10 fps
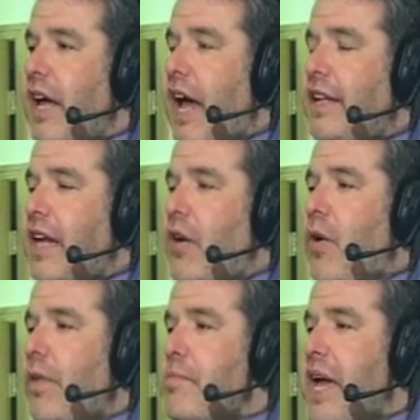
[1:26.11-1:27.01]
And they
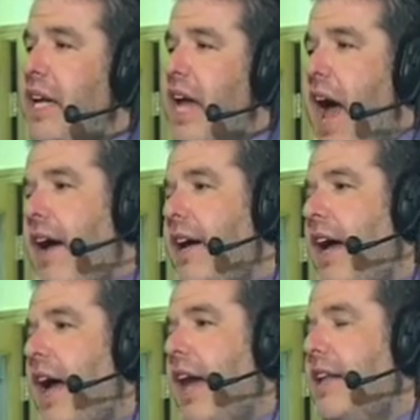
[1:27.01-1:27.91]
call the maniac
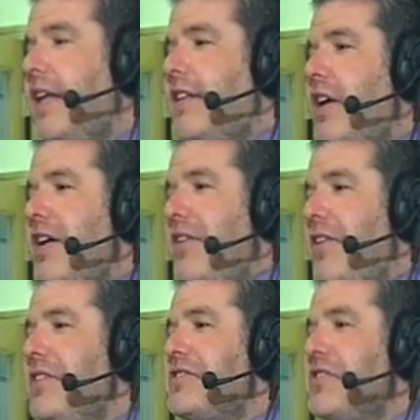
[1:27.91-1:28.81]
at
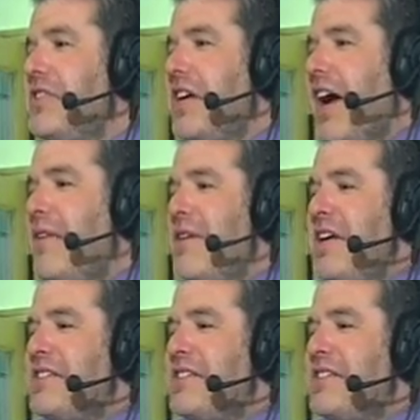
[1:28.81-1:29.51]
the studio.